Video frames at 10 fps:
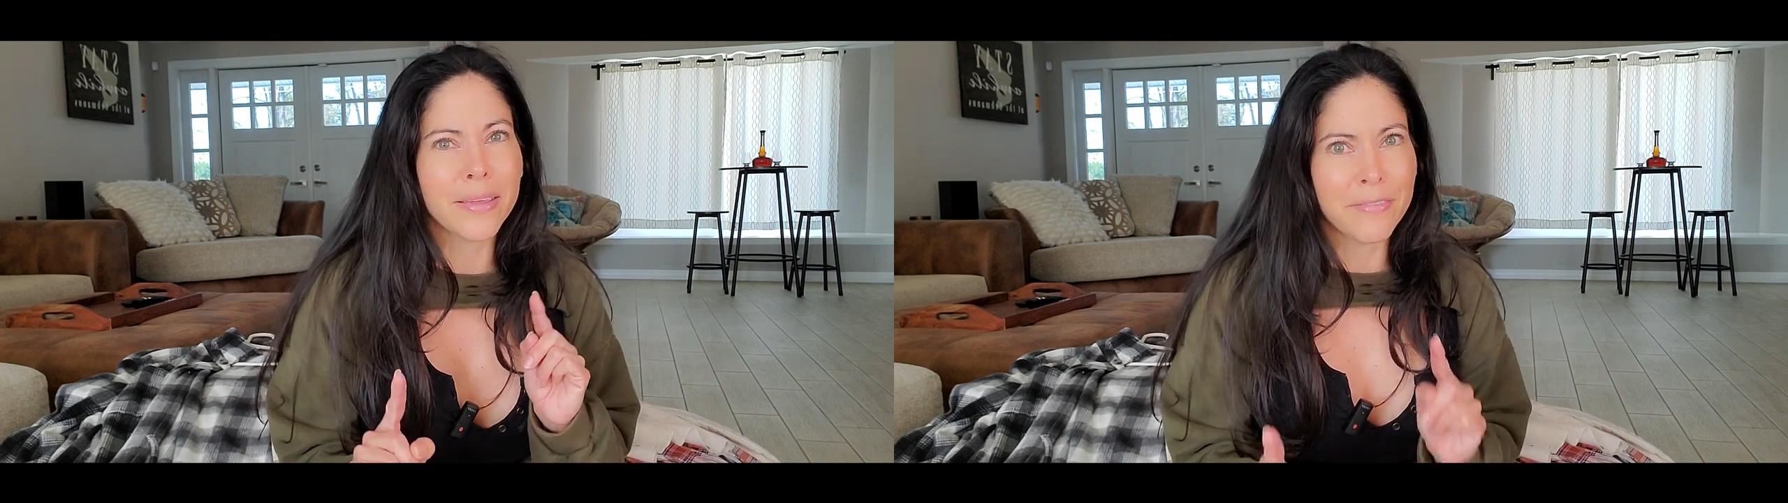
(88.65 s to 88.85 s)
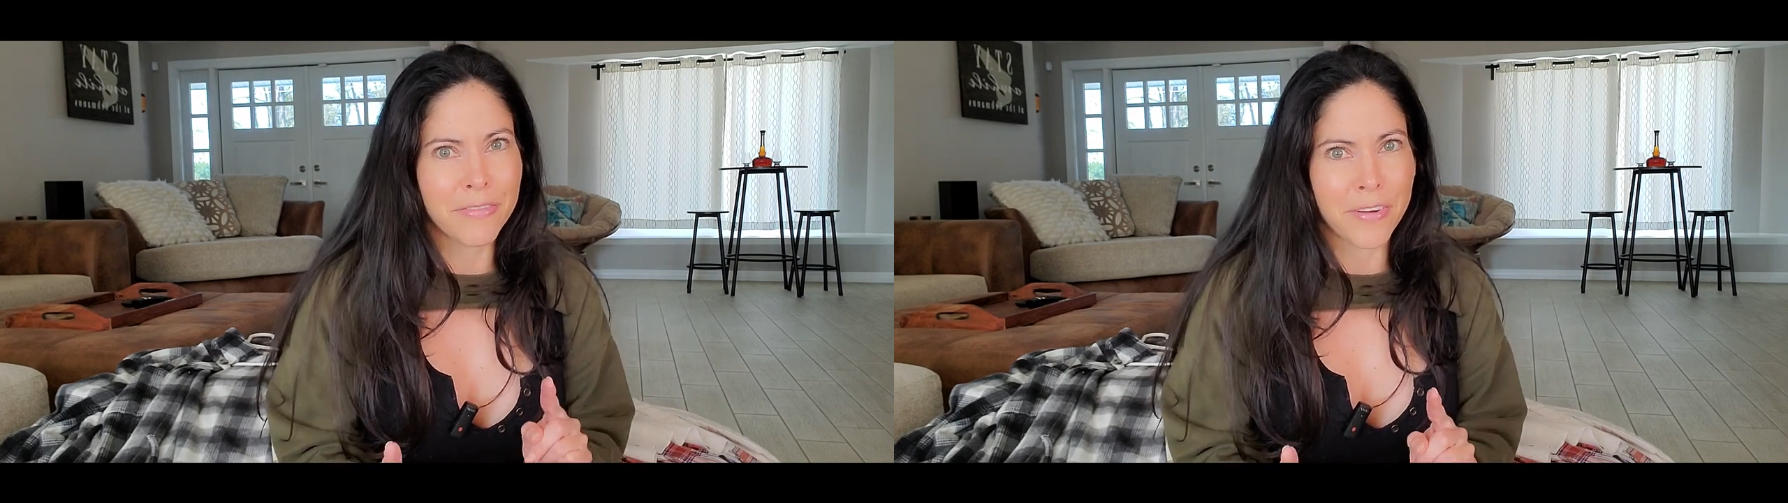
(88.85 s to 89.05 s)

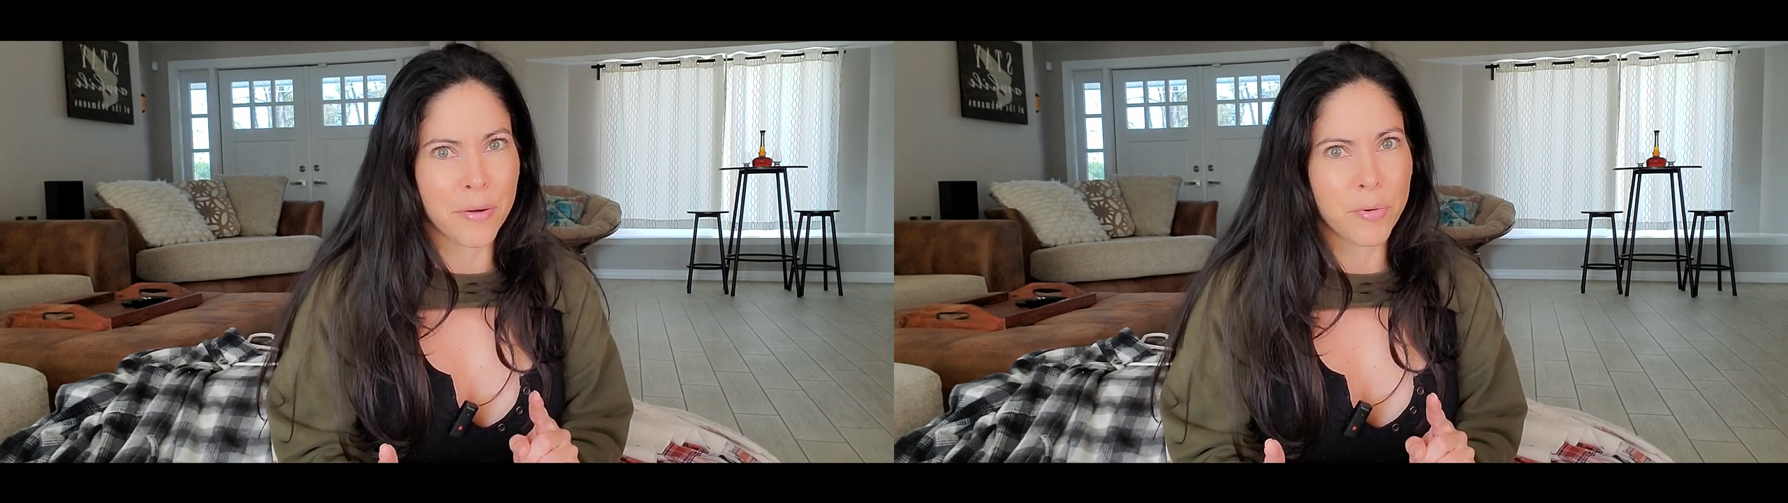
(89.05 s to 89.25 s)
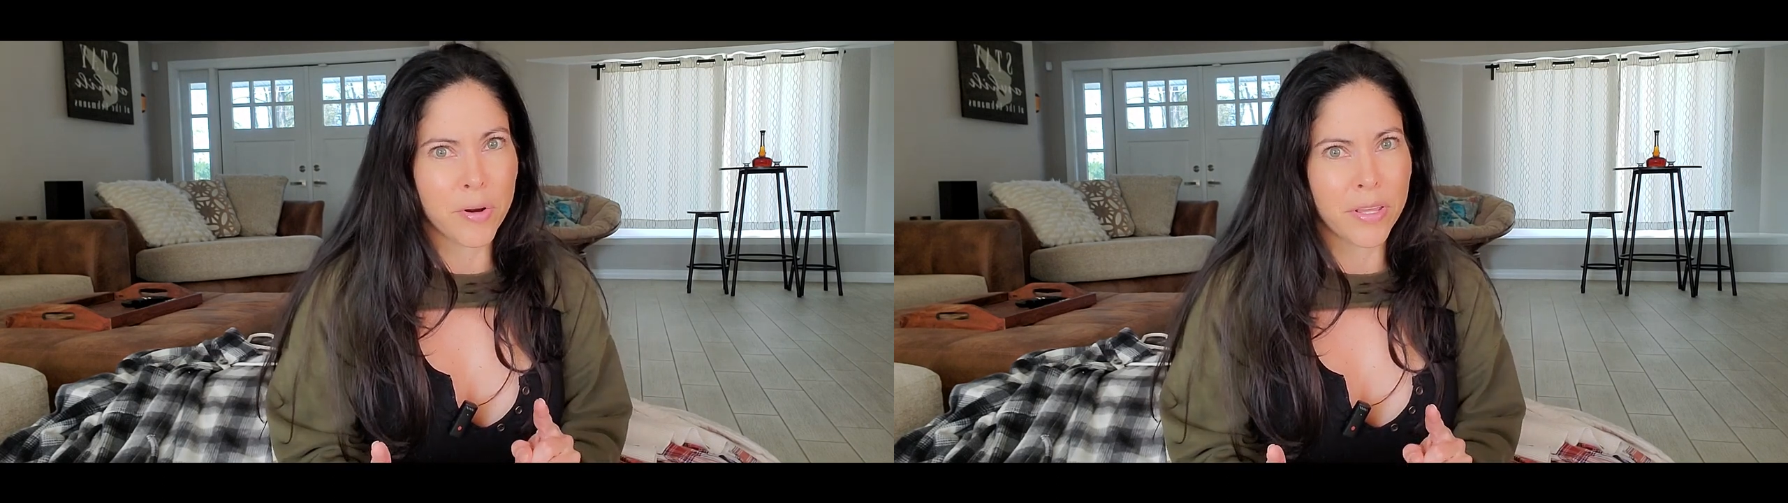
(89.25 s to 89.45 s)
in
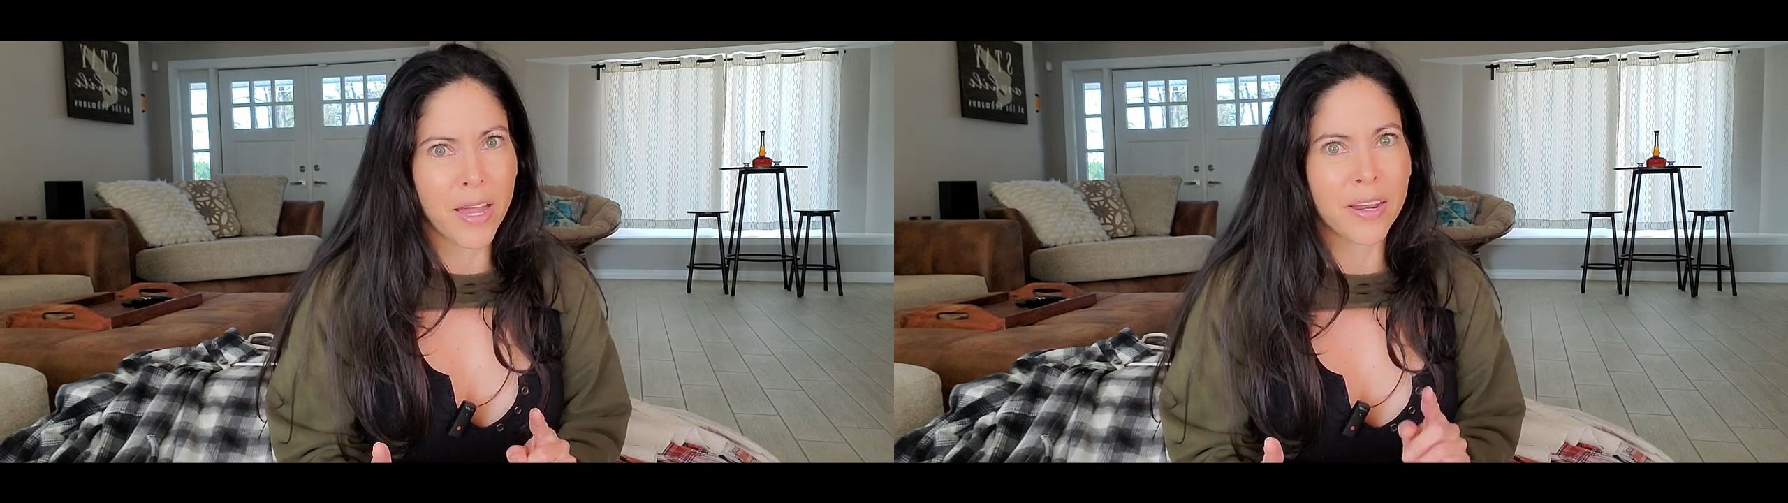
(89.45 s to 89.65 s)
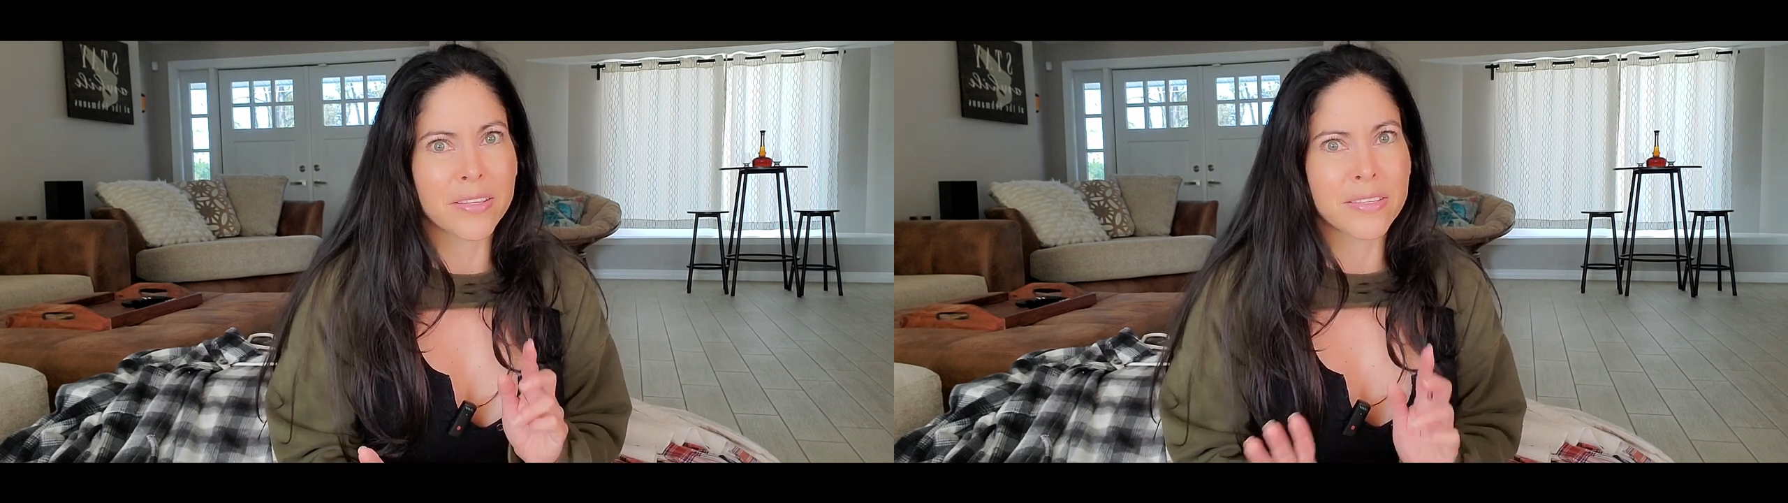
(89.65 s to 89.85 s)

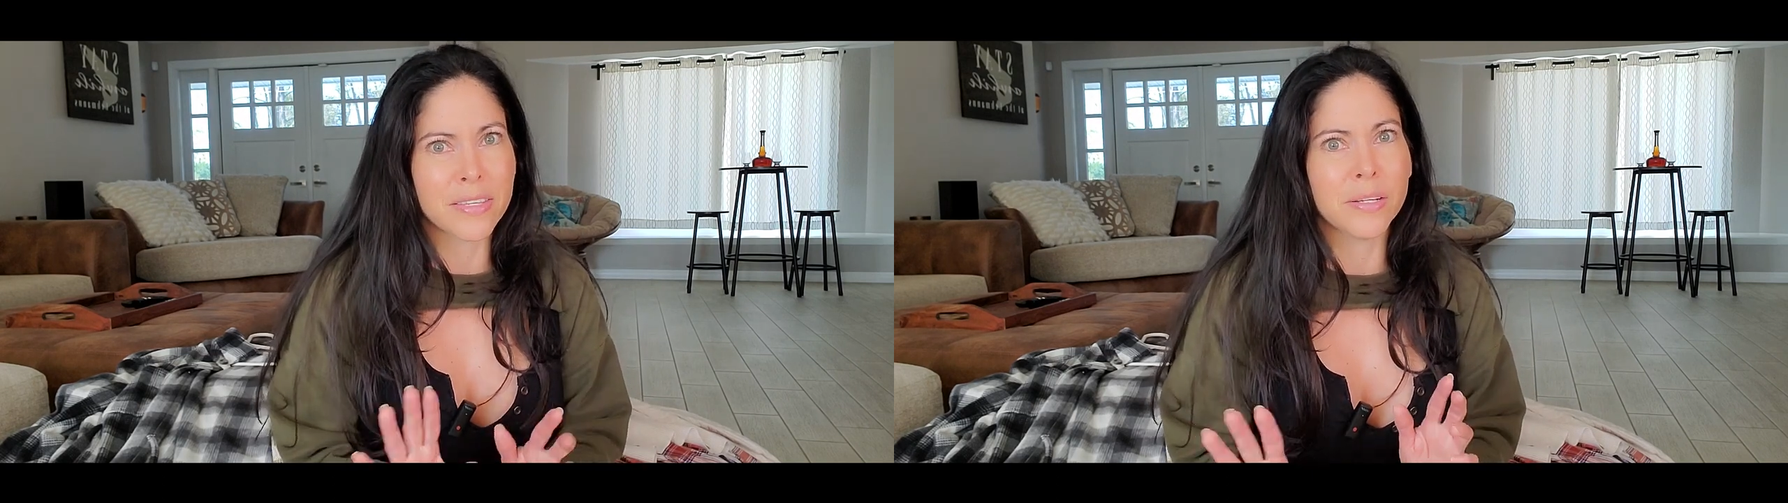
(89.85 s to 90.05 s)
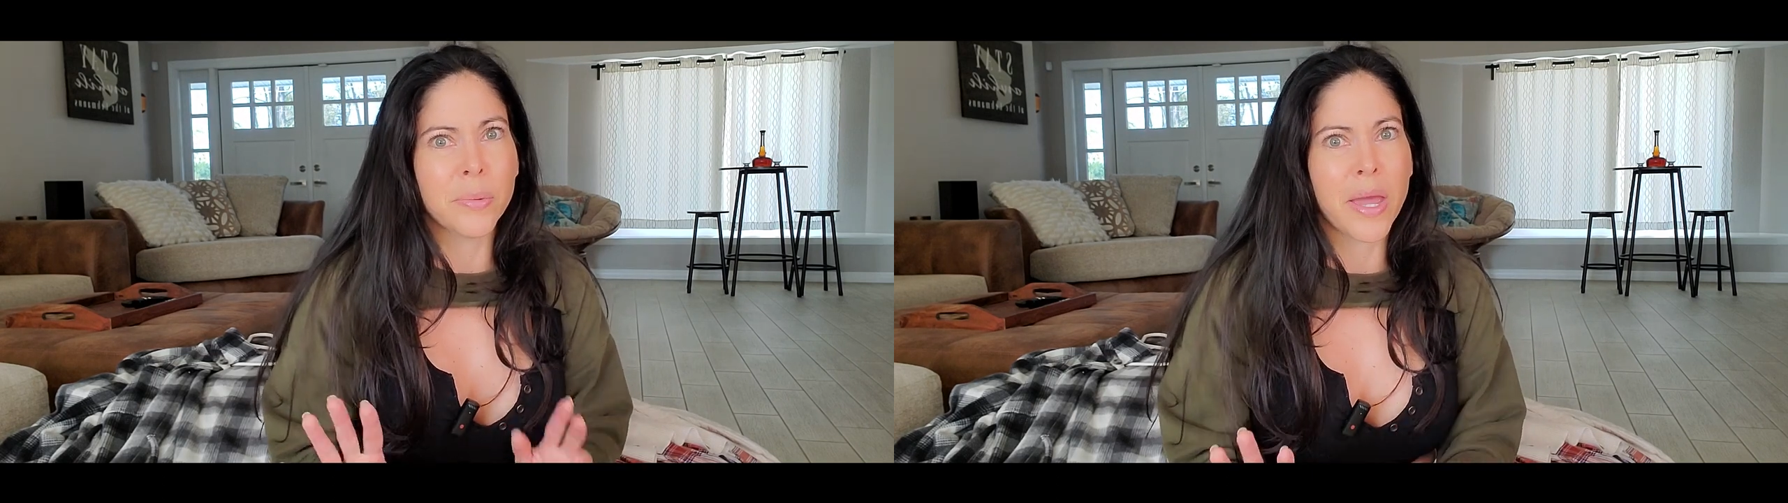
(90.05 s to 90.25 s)
february and
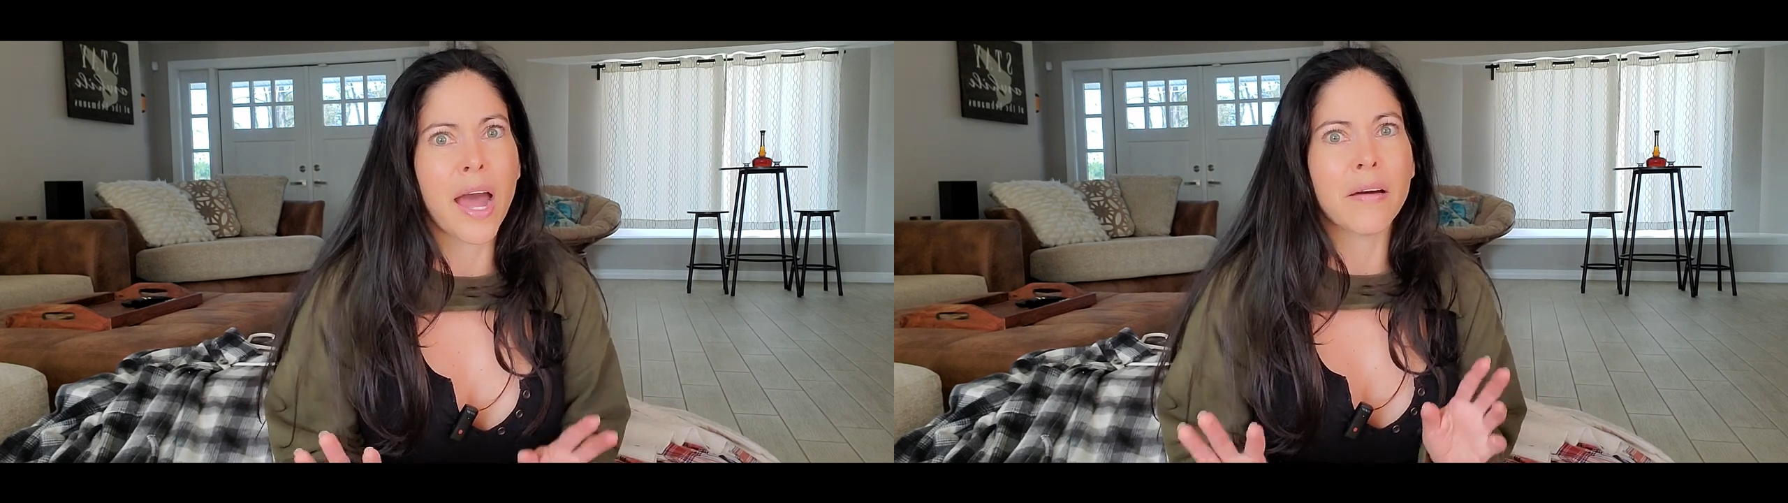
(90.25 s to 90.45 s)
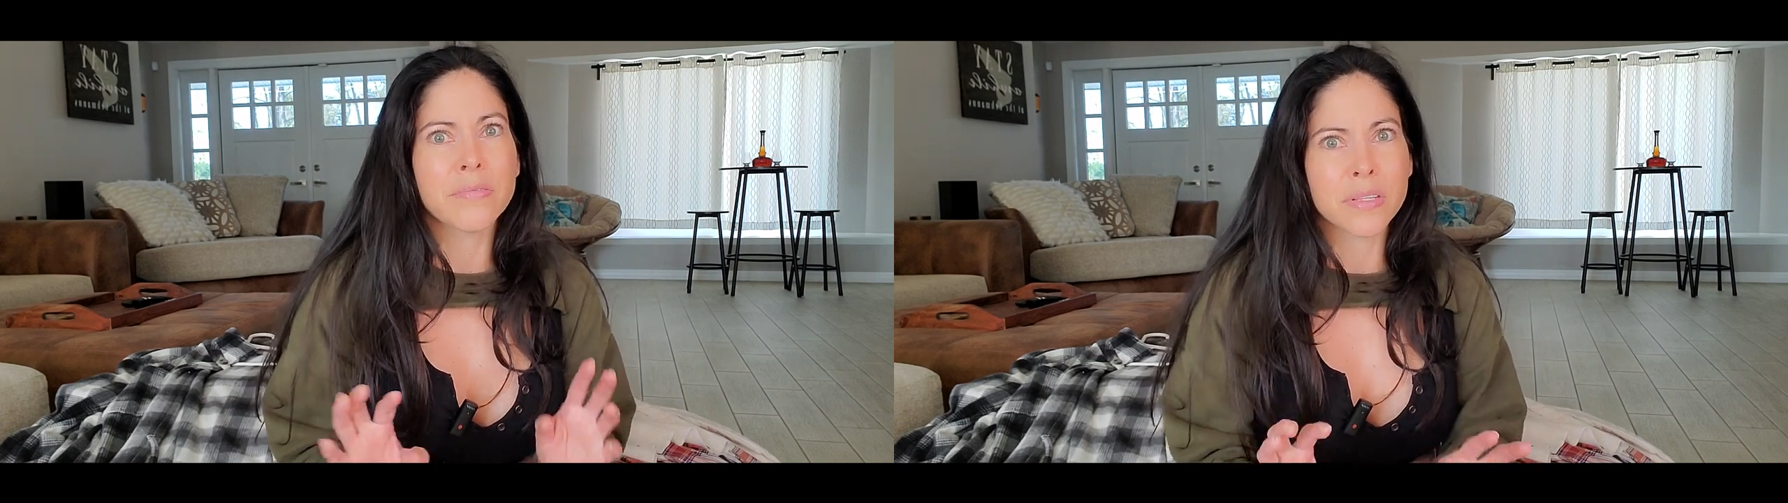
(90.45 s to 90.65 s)
still we have